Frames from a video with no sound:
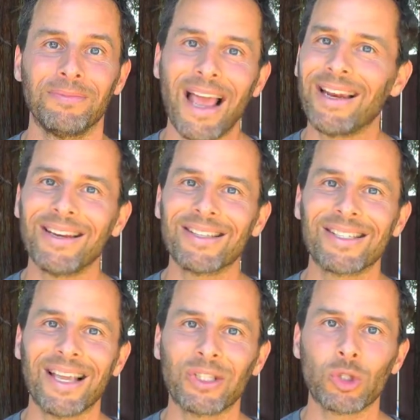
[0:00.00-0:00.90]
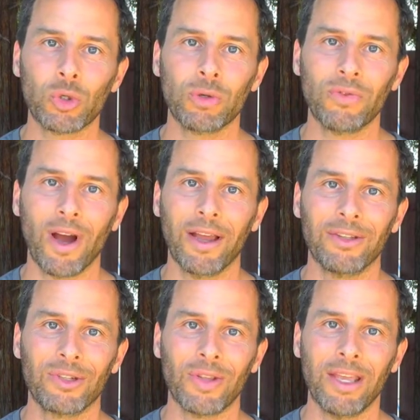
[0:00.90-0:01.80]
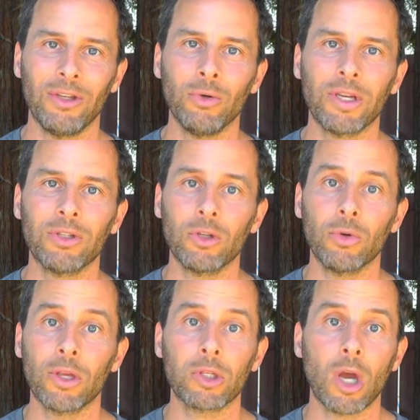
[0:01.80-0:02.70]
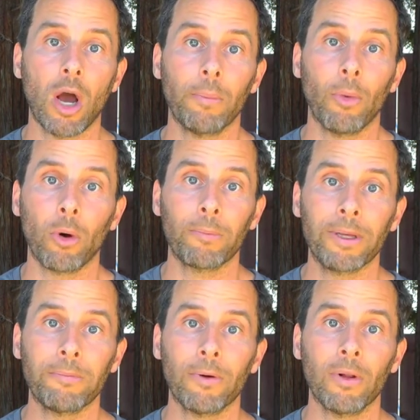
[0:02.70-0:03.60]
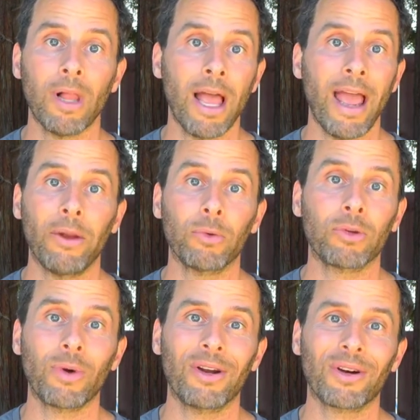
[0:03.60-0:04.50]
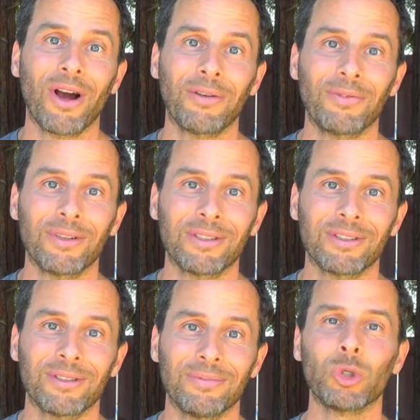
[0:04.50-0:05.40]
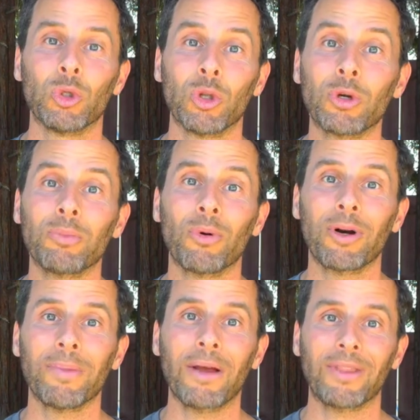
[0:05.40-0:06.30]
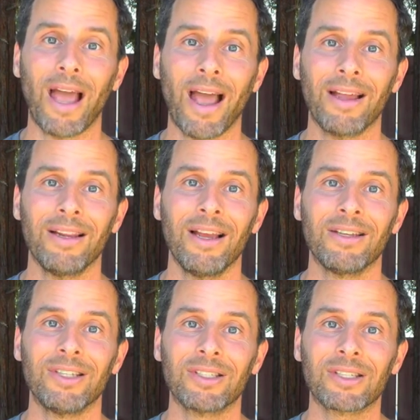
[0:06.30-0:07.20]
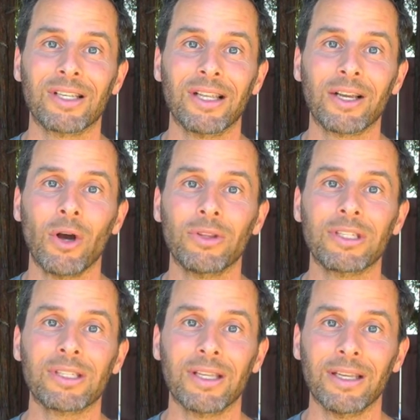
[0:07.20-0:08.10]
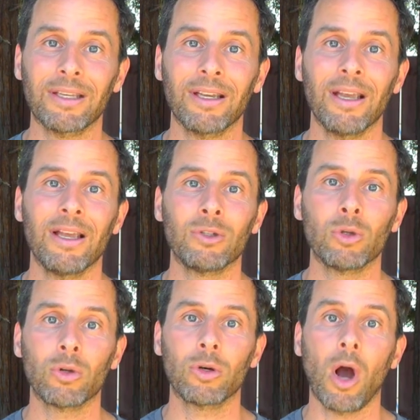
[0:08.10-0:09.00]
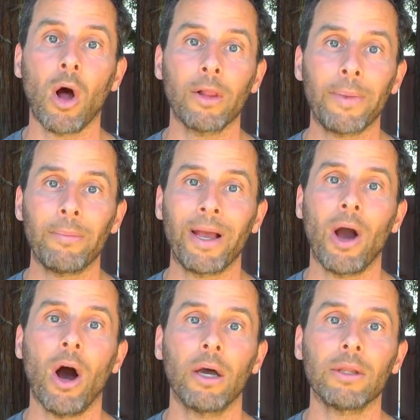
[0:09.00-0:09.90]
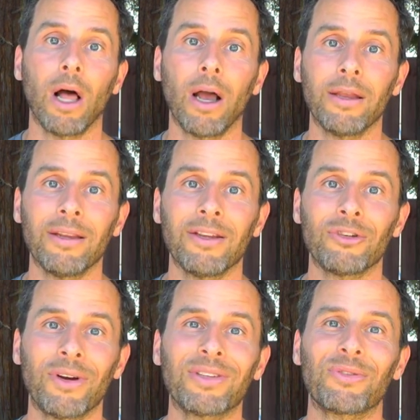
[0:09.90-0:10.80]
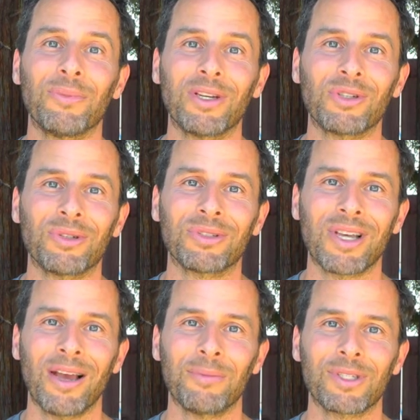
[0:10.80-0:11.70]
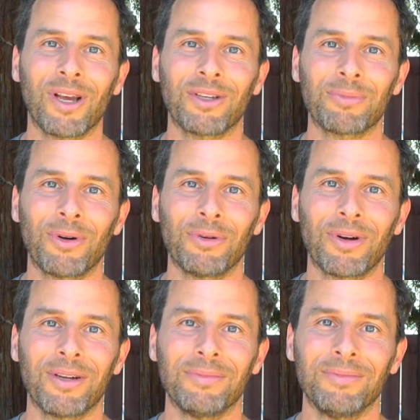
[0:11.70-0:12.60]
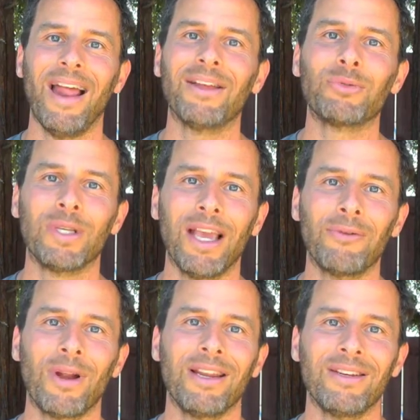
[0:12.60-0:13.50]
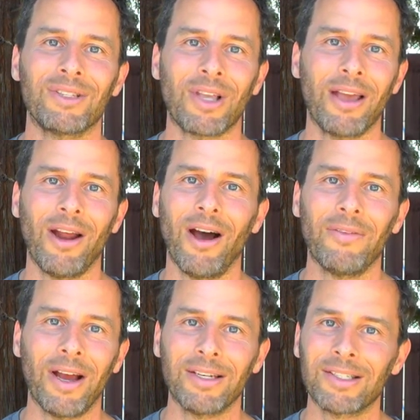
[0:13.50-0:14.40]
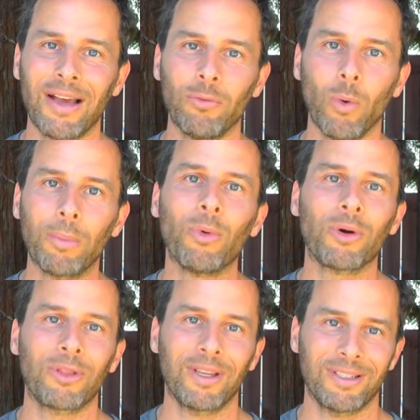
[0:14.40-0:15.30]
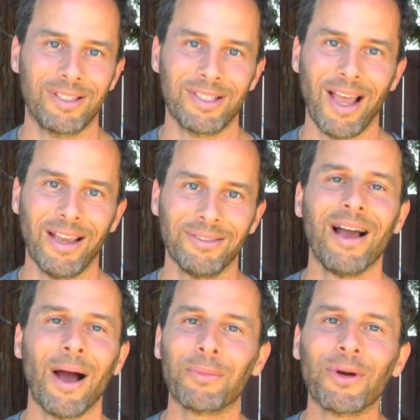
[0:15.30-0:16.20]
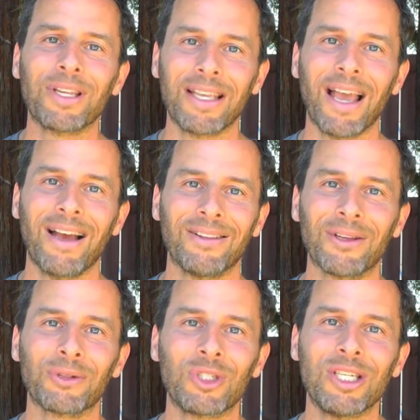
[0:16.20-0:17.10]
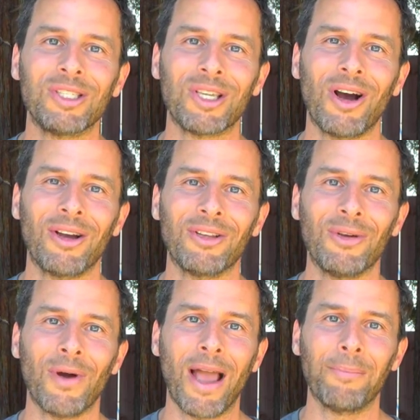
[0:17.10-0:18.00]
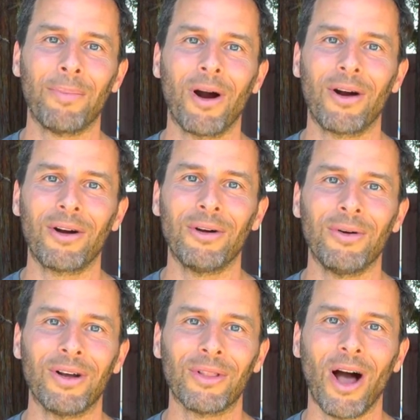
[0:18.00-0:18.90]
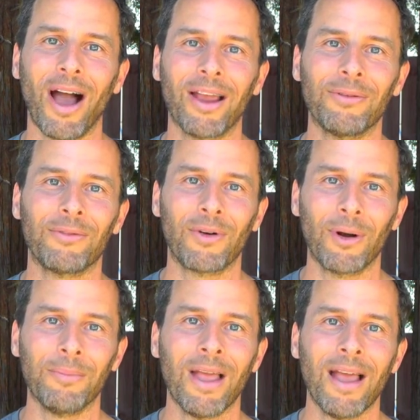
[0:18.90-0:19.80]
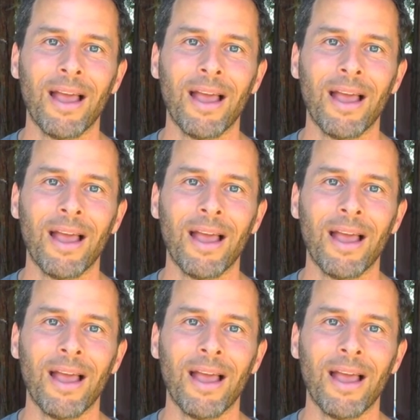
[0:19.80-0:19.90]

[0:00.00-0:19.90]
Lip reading: And it is to get certified so that you can do this on more people and with greater confidence. To learn more about that, just click on this link to learn all about my online transformational Thai massage program. And as we get ready to sign off, I just have one more thing to say. I'm gonna get a little cheesy on you and borrow a line from